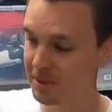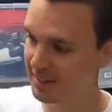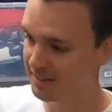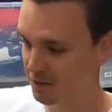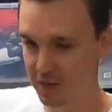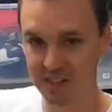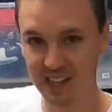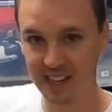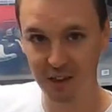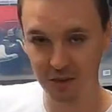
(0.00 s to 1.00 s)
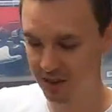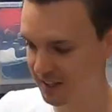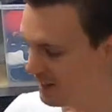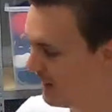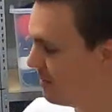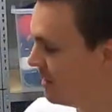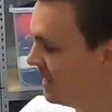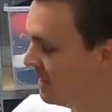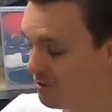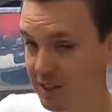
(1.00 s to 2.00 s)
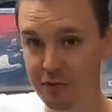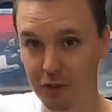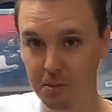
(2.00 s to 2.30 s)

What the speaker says: but quick sale, get that money in, ready for